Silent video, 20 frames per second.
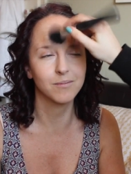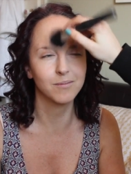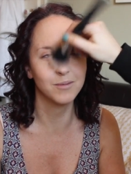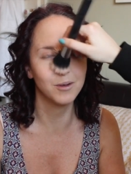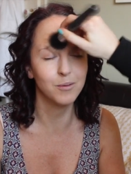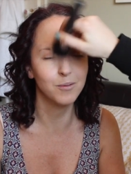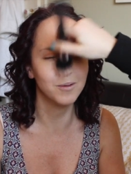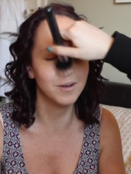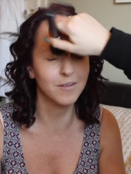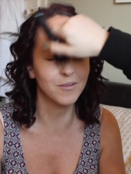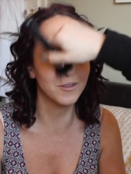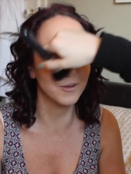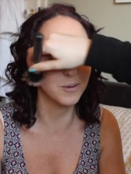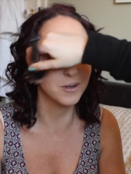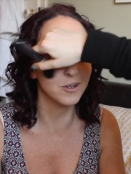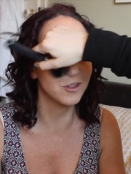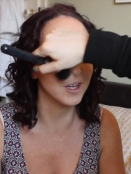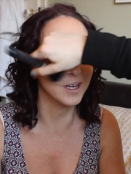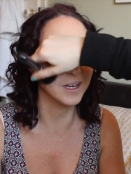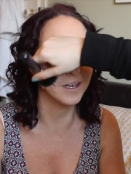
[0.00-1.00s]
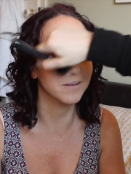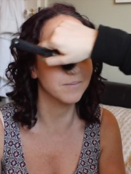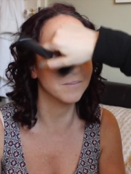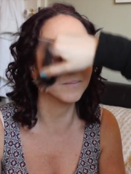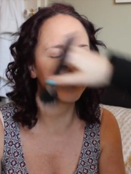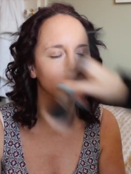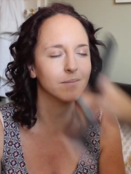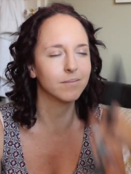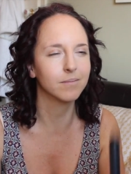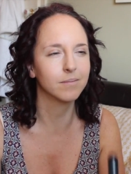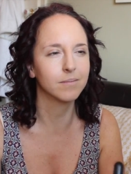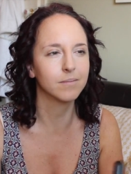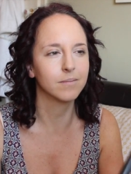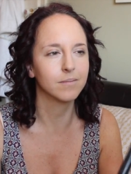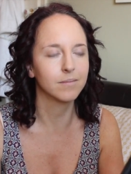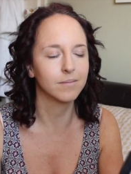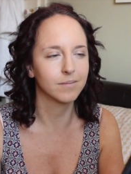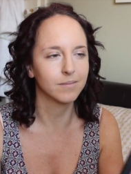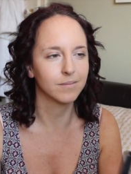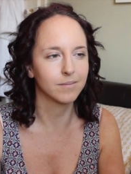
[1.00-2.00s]
I just don't want to watch, like,
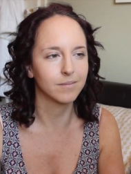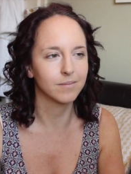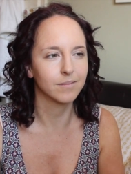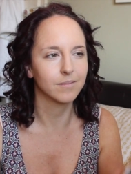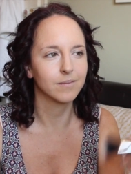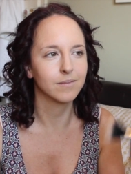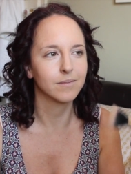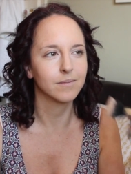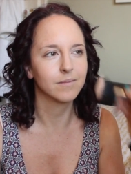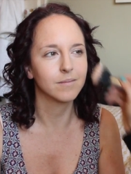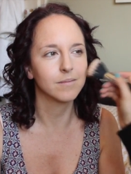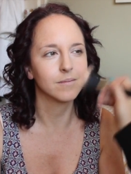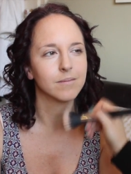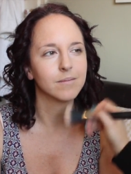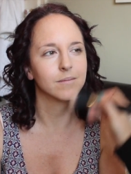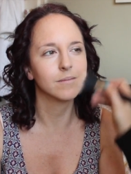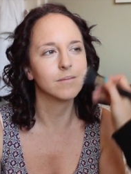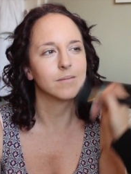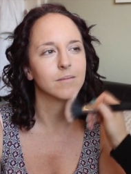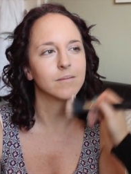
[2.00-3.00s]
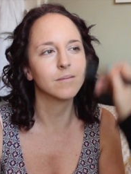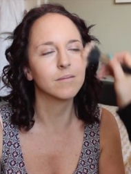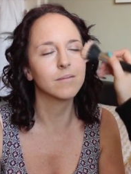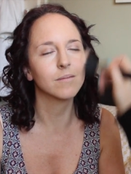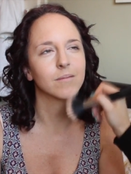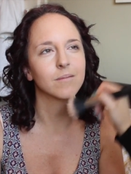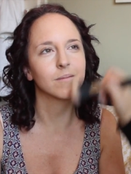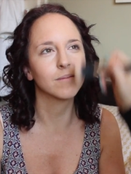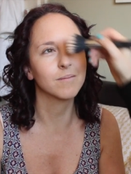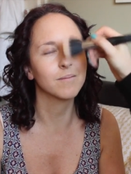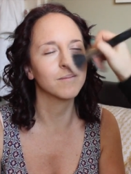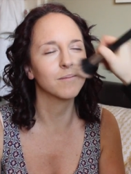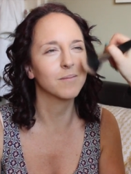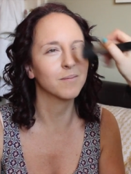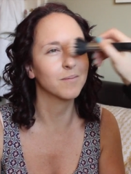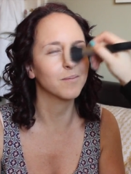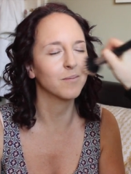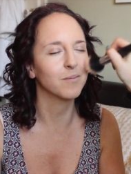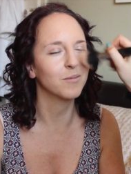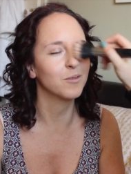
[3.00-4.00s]
horror stuff.
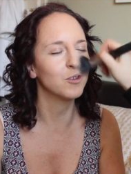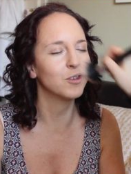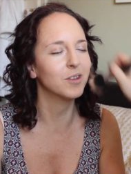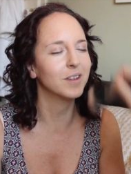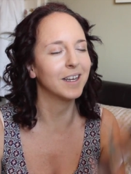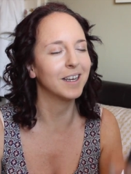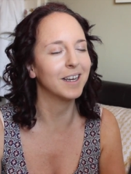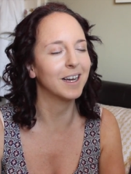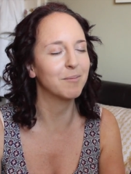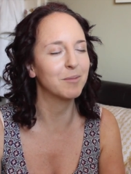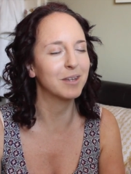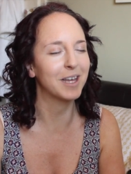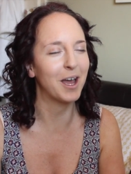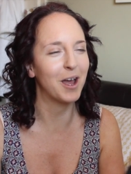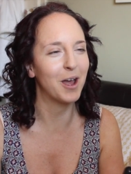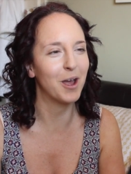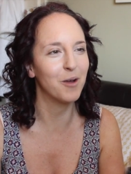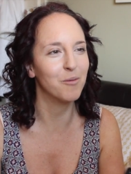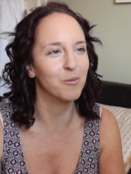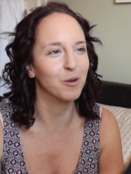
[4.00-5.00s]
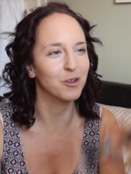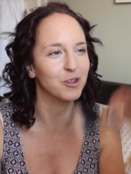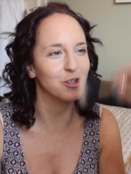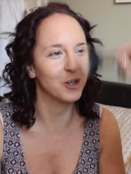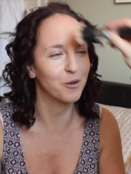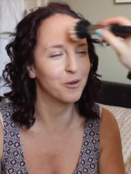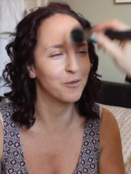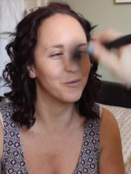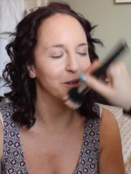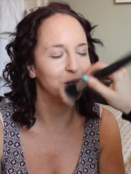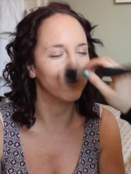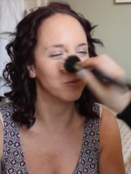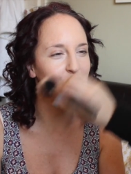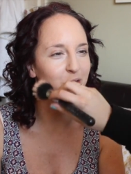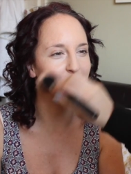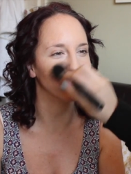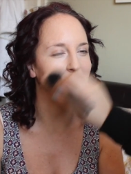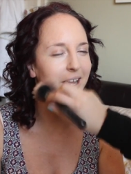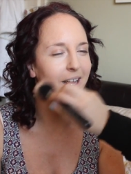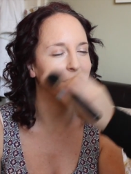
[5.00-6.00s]
You just think I'm sat at home watching horror films
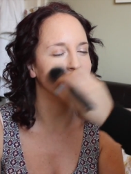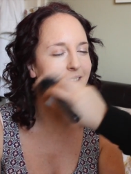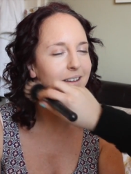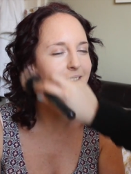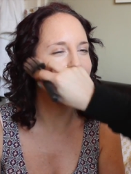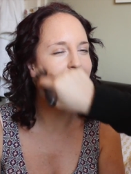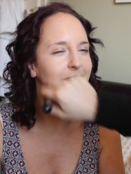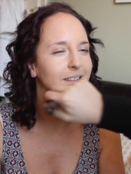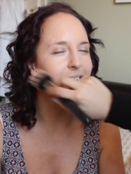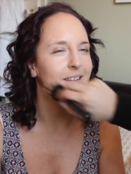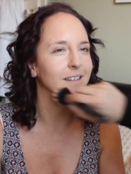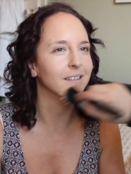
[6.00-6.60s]
all day. Yeah.